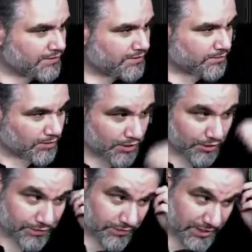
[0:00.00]
So we're going to
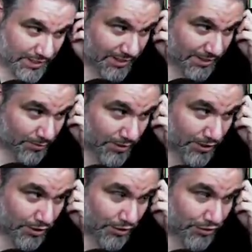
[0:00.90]
go to fifteen, and then we're going
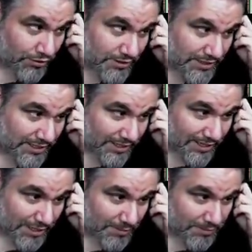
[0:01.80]
to go to thirteen
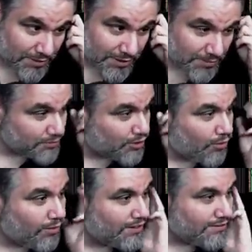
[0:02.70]
and keep up Dubs,
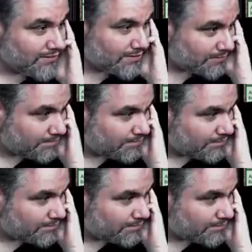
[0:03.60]
Quellers.